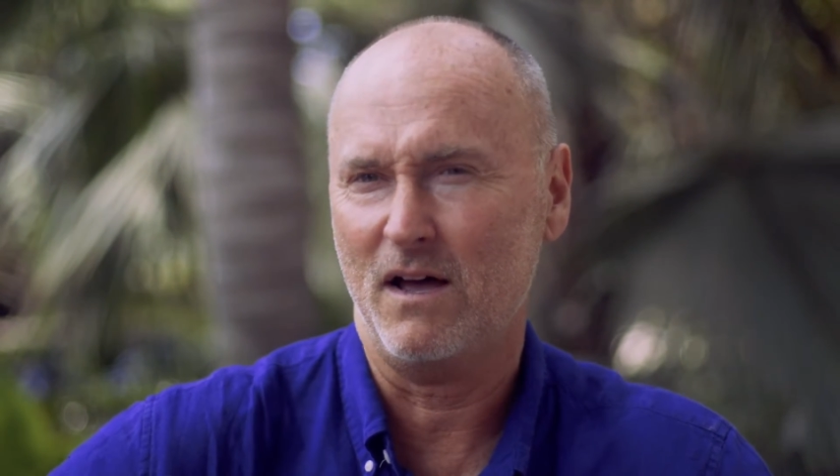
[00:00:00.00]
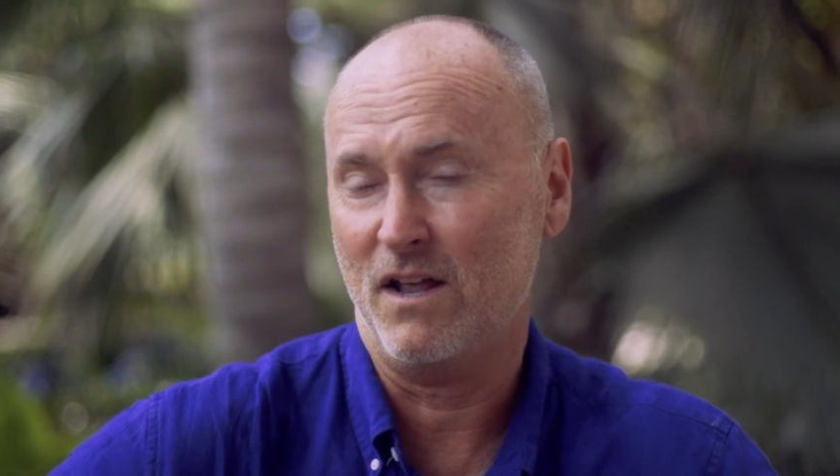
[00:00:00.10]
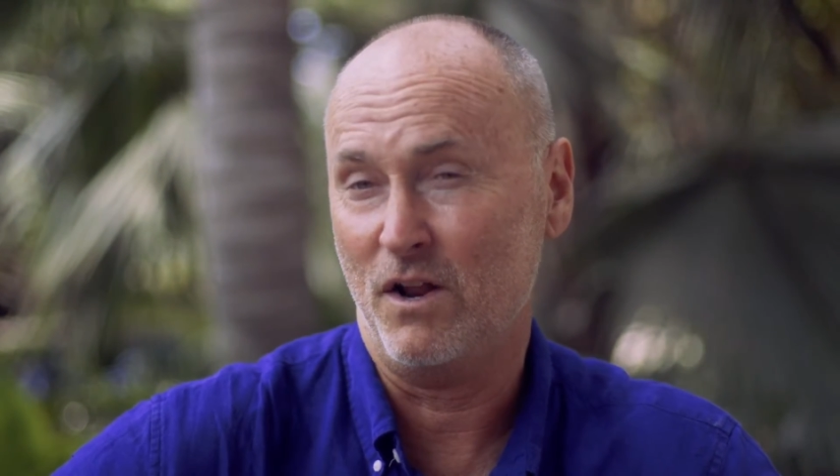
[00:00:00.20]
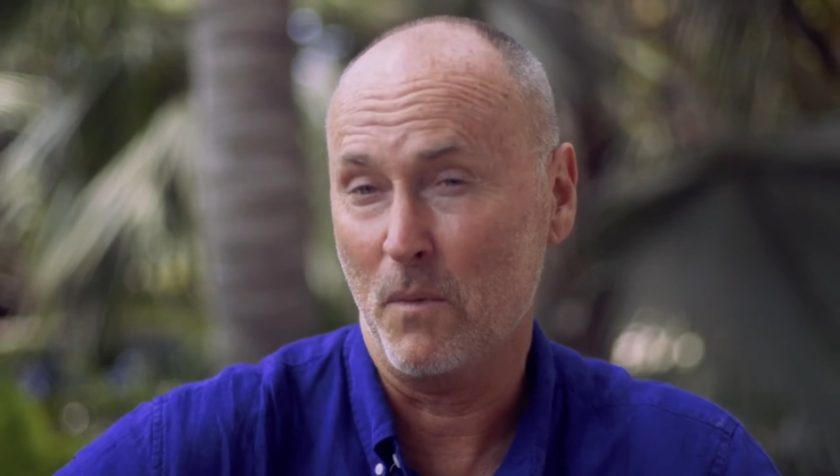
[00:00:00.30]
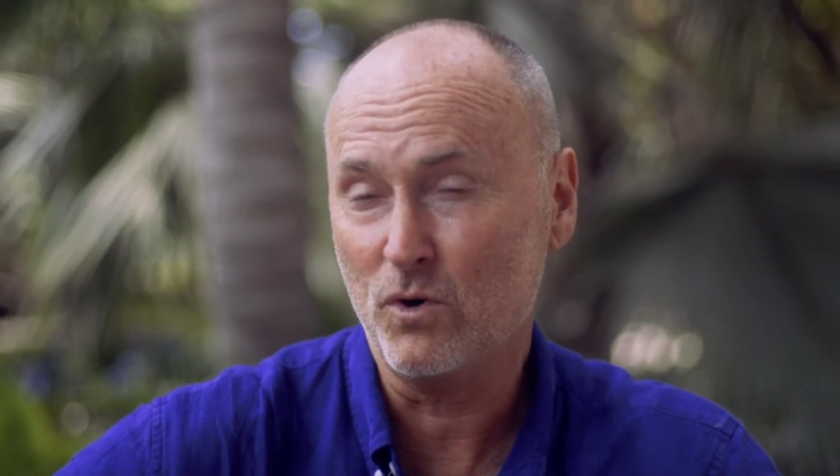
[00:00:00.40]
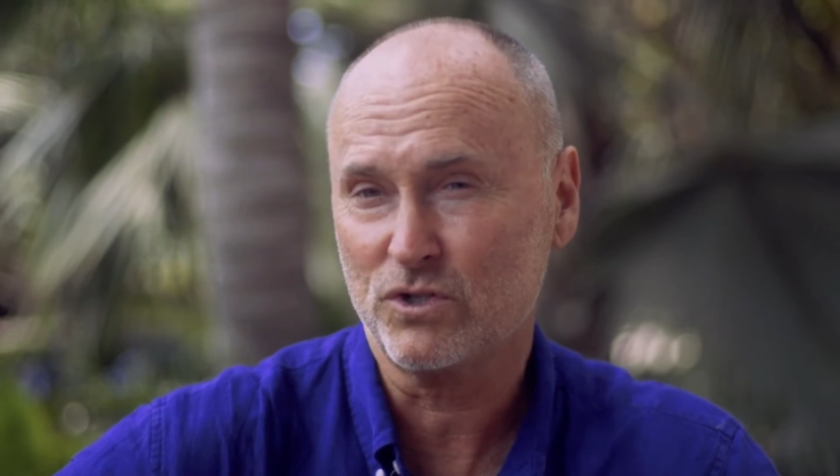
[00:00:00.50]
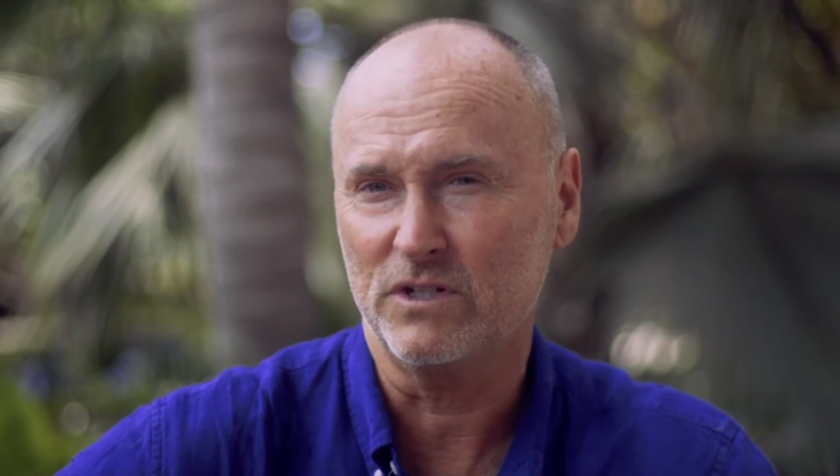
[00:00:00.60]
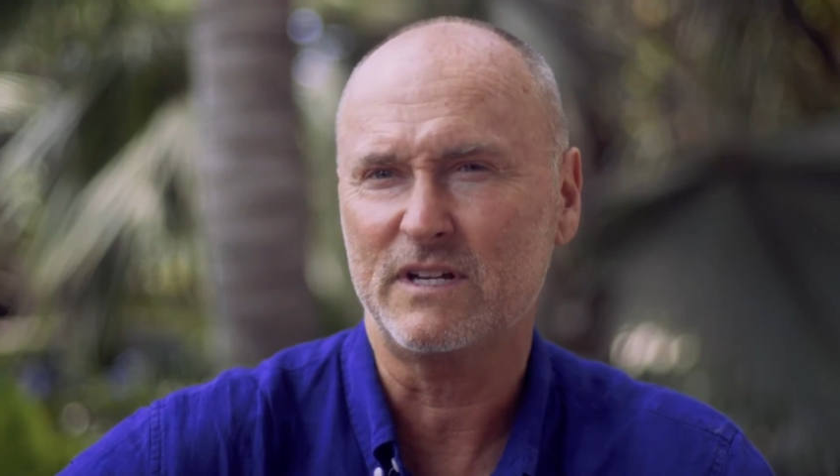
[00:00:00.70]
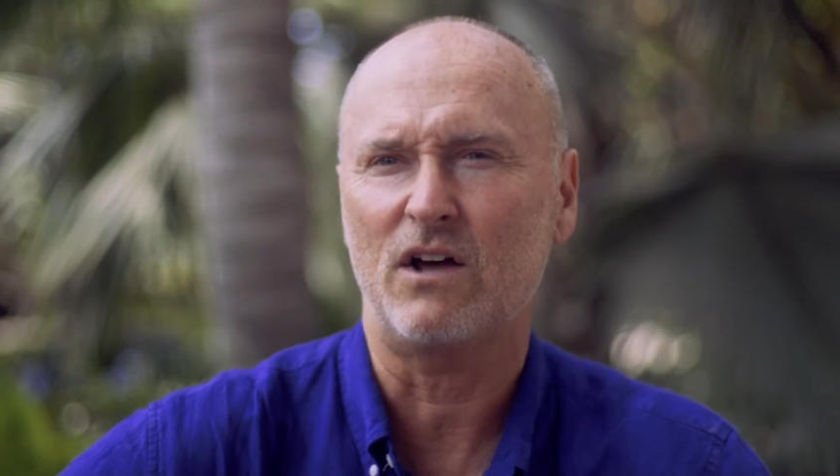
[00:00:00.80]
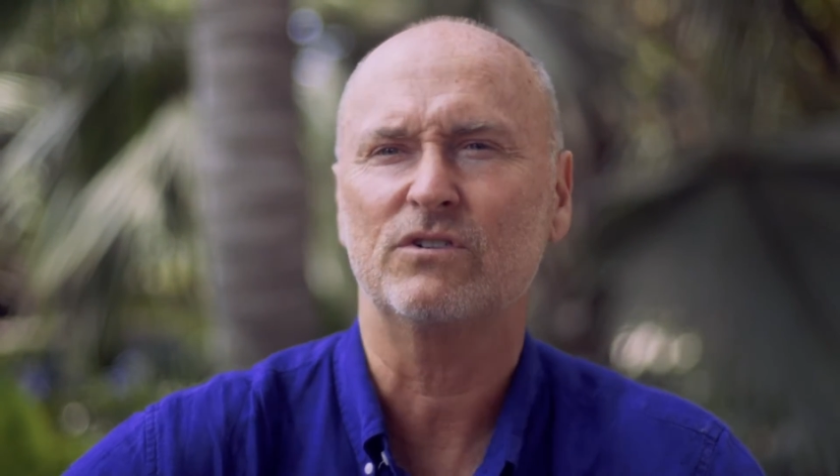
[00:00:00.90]
an
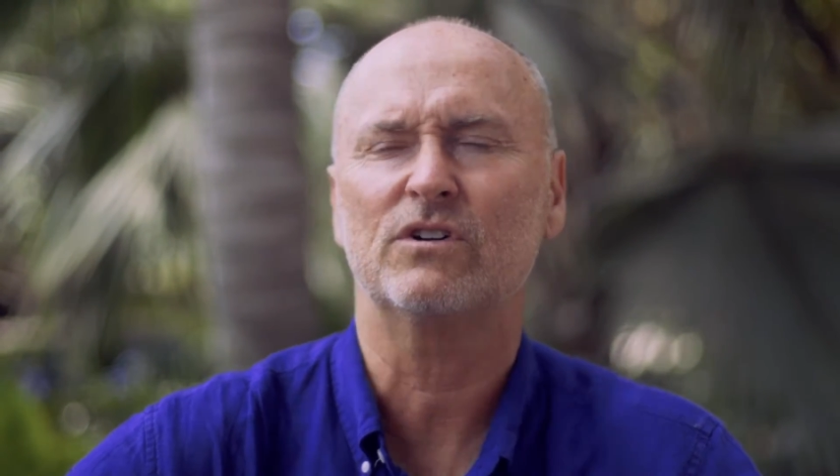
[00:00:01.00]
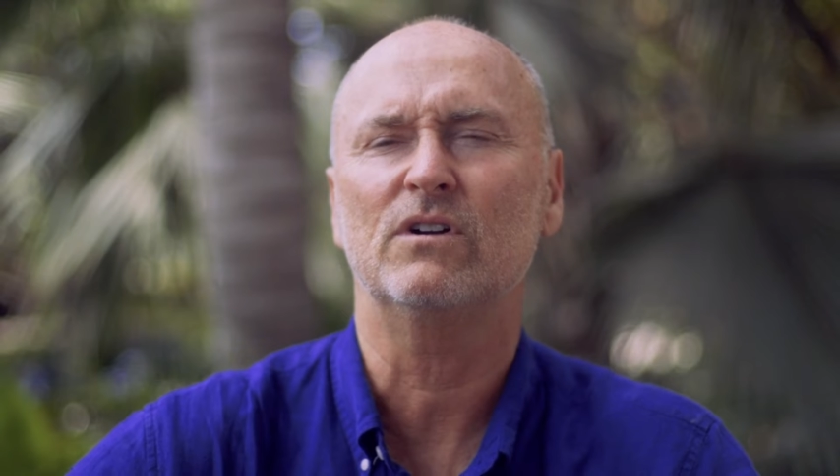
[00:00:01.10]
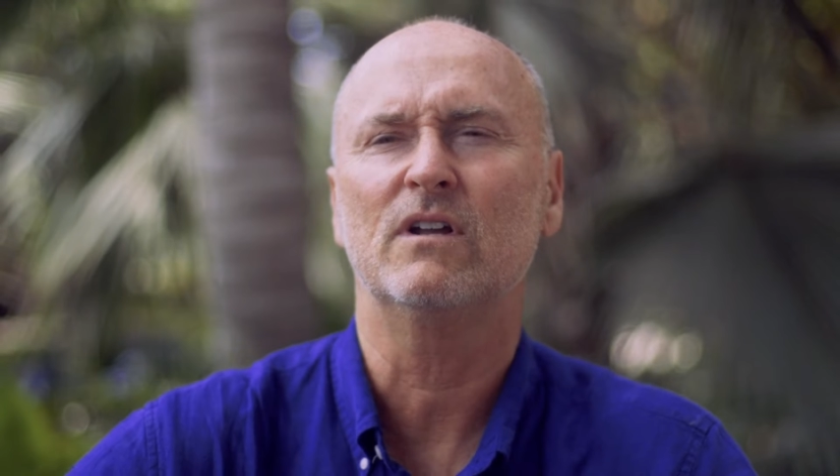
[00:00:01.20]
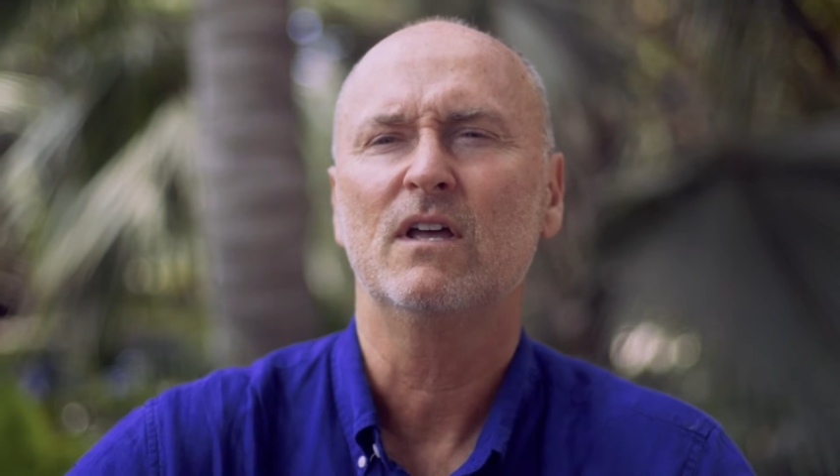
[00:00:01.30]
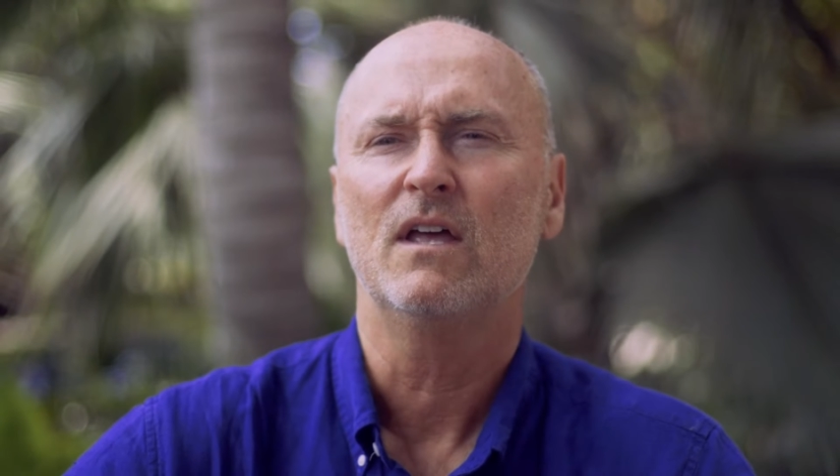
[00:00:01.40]
emotional downturn.